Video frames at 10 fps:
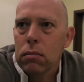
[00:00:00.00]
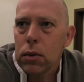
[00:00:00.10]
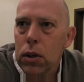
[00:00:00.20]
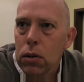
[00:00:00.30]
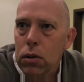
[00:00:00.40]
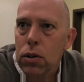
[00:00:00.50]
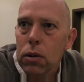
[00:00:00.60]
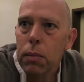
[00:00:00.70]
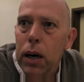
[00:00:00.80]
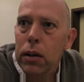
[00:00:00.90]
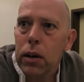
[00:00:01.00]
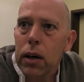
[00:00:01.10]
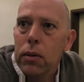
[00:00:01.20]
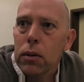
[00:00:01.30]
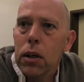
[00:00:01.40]
cultural
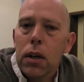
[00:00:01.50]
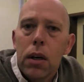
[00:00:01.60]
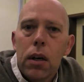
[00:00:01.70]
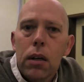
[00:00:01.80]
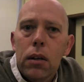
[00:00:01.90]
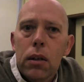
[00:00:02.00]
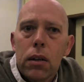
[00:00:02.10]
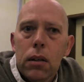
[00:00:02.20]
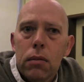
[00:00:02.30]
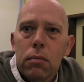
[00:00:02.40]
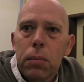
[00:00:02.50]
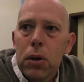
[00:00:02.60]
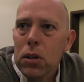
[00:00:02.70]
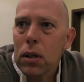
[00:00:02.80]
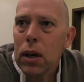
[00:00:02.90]
background, your
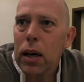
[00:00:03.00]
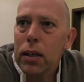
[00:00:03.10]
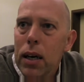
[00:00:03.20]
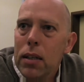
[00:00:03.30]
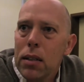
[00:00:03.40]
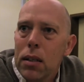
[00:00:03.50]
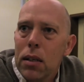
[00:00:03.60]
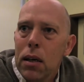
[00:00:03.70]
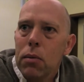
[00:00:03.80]
personal identity,